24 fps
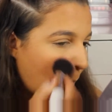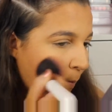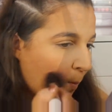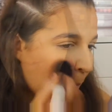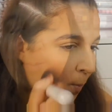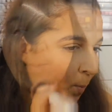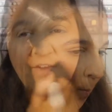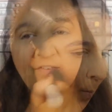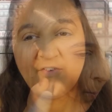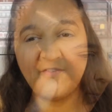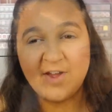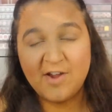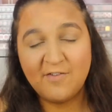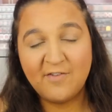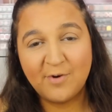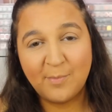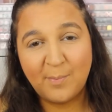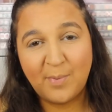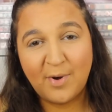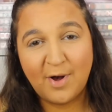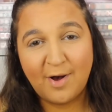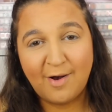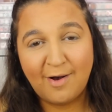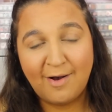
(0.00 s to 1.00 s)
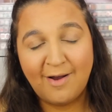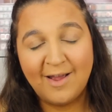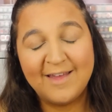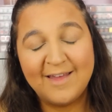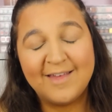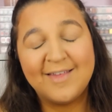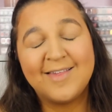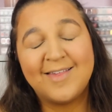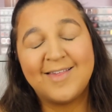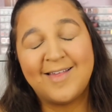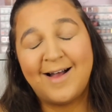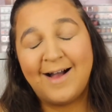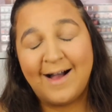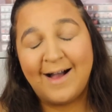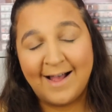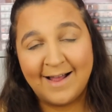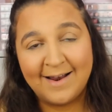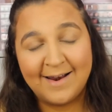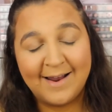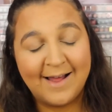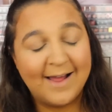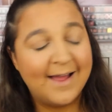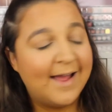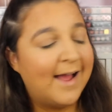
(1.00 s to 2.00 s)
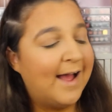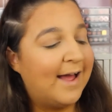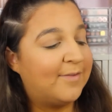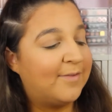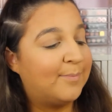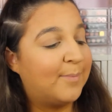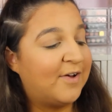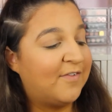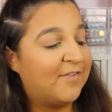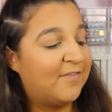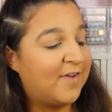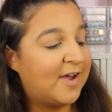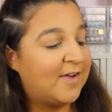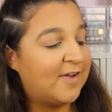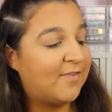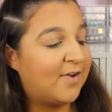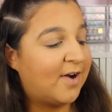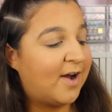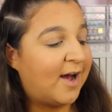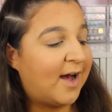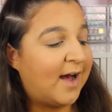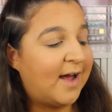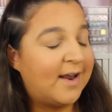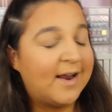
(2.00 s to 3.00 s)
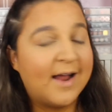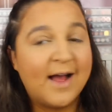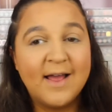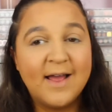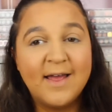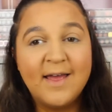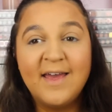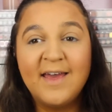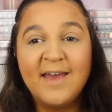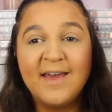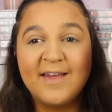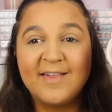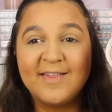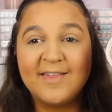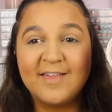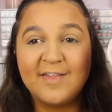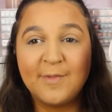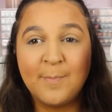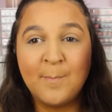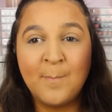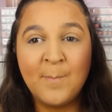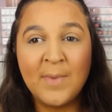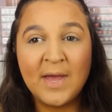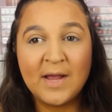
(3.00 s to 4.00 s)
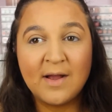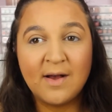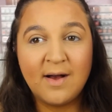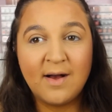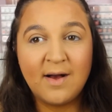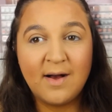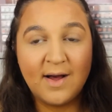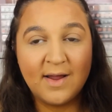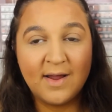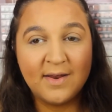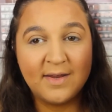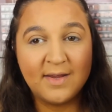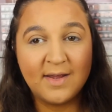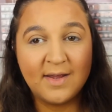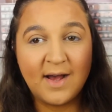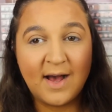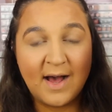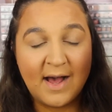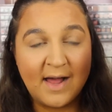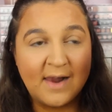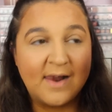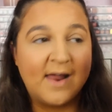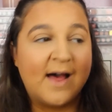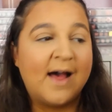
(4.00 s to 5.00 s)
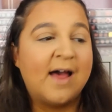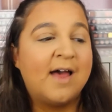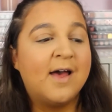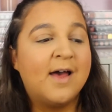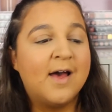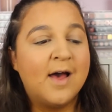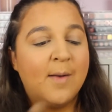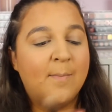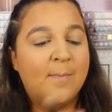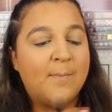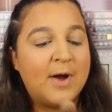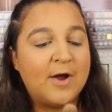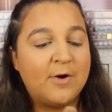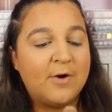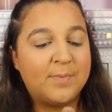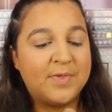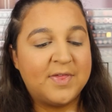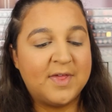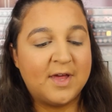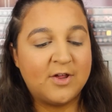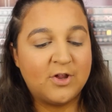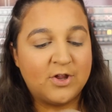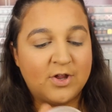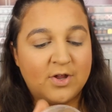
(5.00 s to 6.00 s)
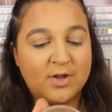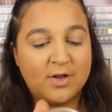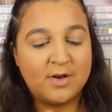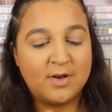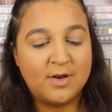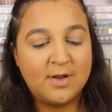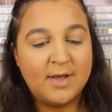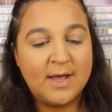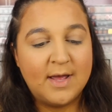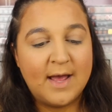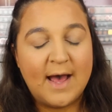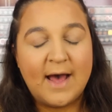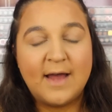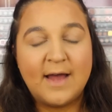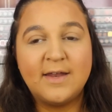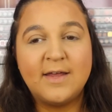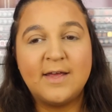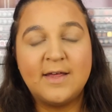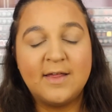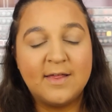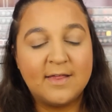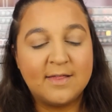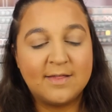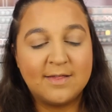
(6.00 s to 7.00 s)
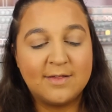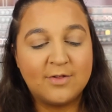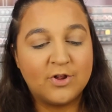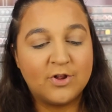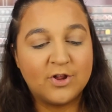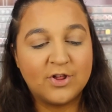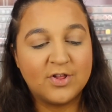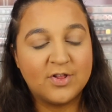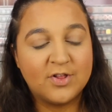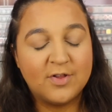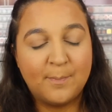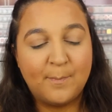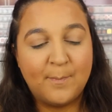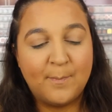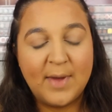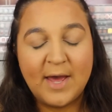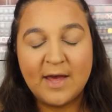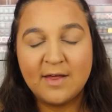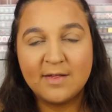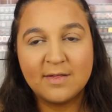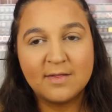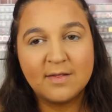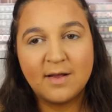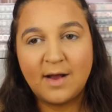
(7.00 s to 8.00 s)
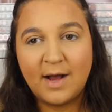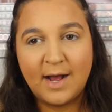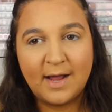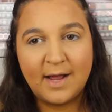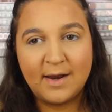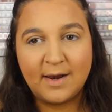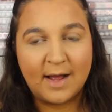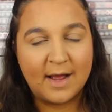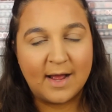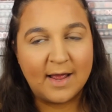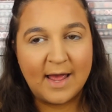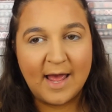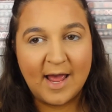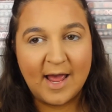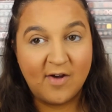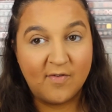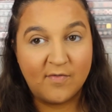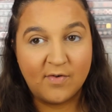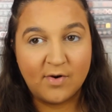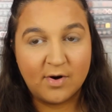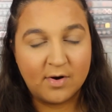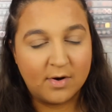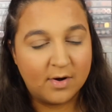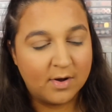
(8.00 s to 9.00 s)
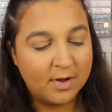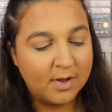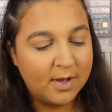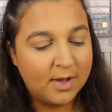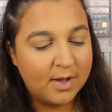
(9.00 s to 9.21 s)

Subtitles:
My favourite part is highlight, and my favourite highlight is this Mega Honey Highlight by Obsession, and it's just the best highlight ever.